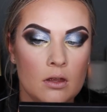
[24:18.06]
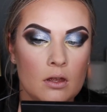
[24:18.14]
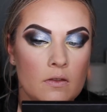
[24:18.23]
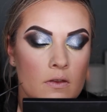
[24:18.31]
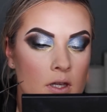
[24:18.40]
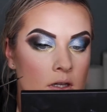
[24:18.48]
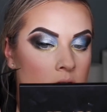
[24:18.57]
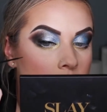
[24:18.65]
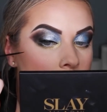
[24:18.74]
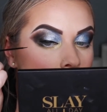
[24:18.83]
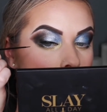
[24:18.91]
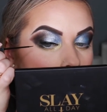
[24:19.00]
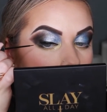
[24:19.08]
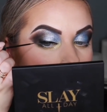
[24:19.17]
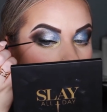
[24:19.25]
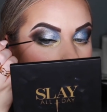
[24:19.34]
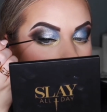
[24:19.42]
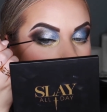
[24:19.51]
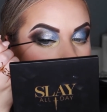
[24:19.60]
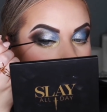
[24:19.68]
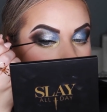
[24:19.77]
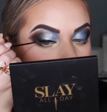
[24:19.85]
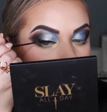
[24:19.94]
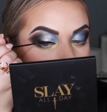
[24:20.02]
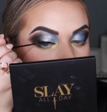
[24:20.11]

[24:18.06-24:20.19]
and then I'm going to be making